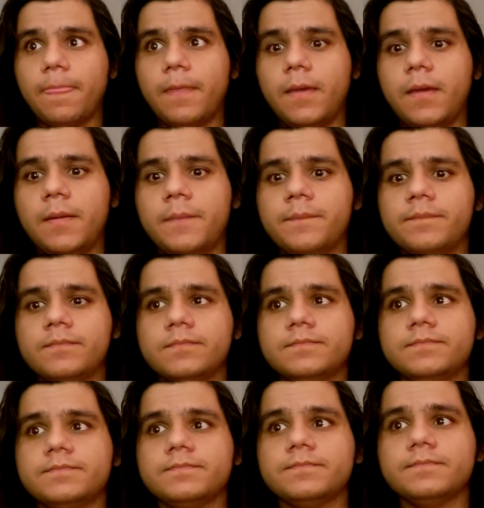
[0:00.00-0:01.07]
Um,
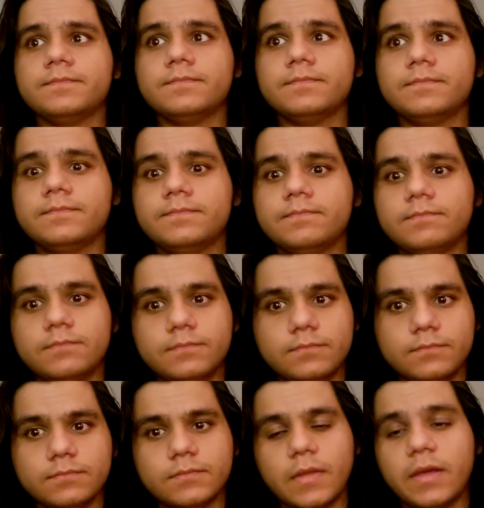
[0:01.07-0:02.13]

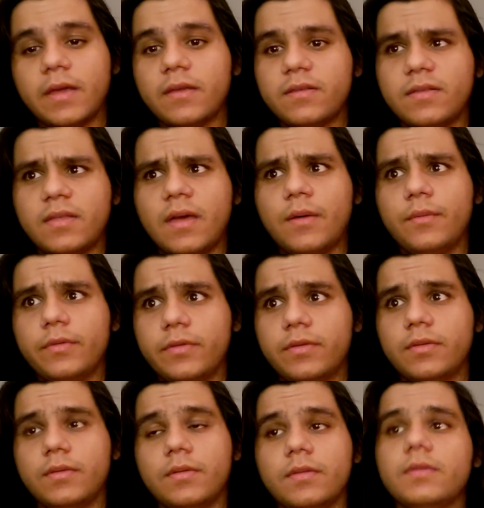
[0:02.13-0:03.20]
I guess that was
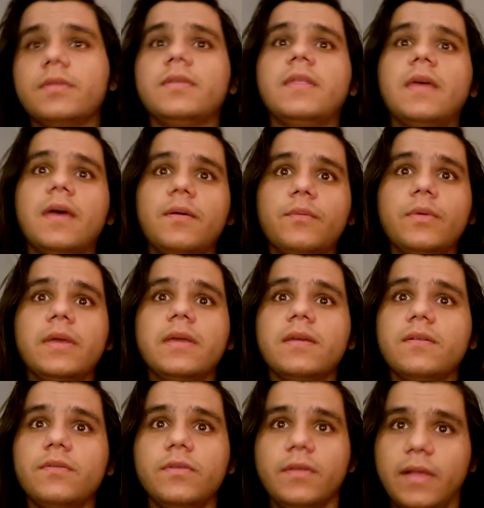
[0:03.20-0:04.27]
that week.
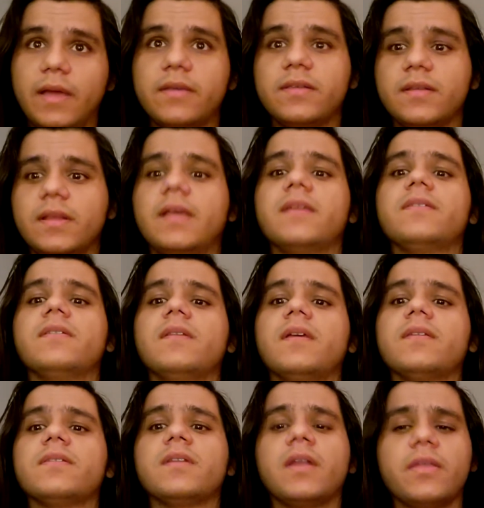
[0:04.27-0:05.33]
It was less and less and
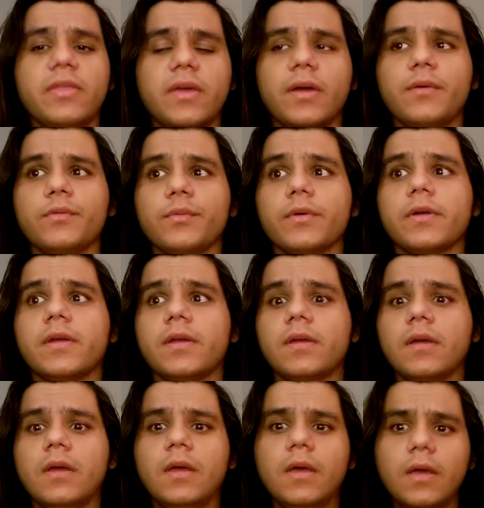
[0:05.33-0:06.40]
less, and I think I was working,
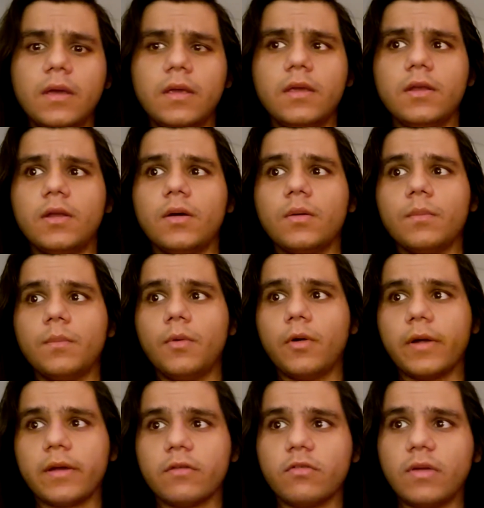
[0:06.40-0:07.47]
you know,
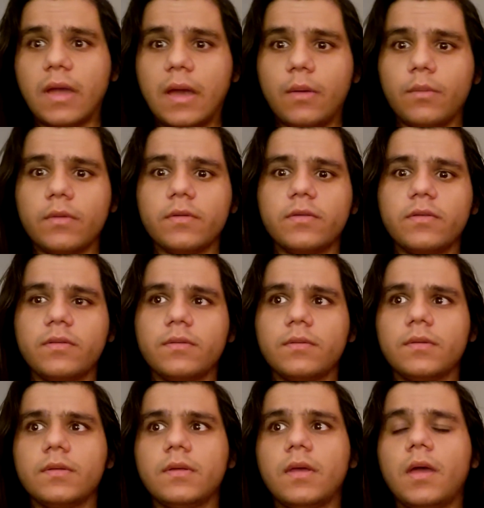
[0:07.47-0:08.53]
more extra hours.
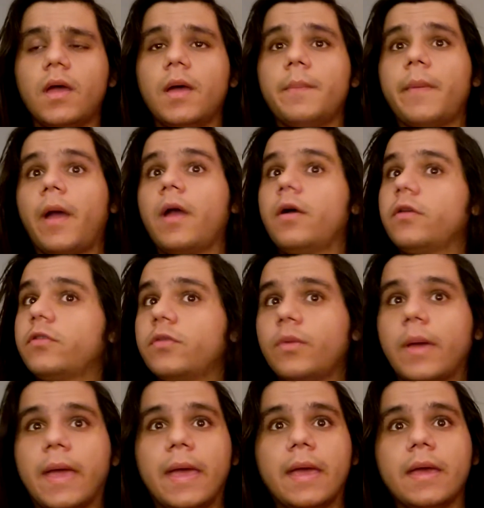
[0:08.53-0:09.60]
Um, I also
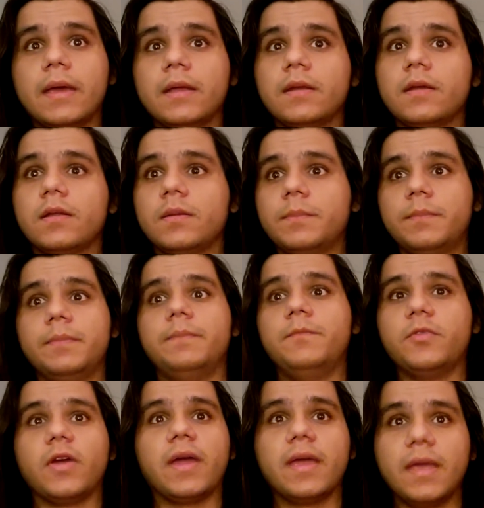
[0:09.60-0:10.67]
had a
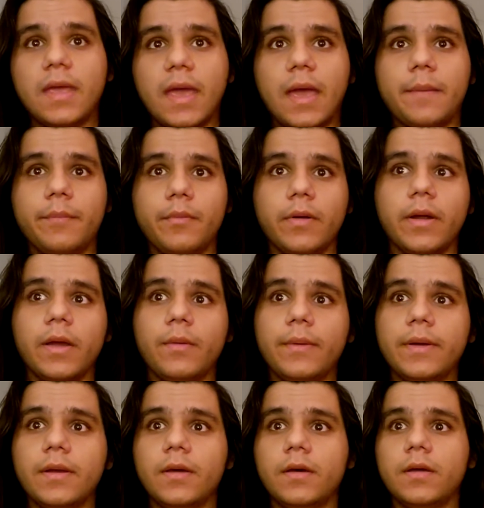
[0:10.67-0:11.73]
giant gap where I
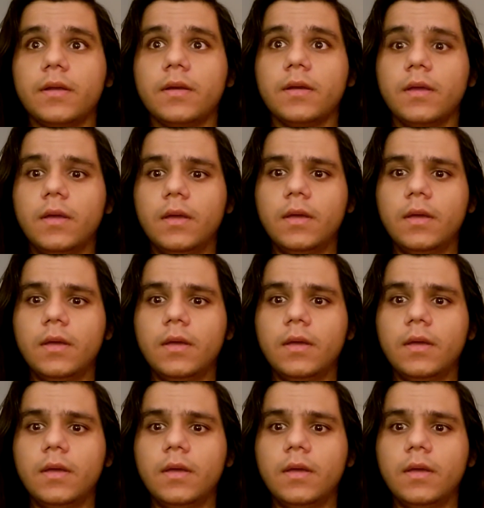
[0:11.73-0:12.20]
went on.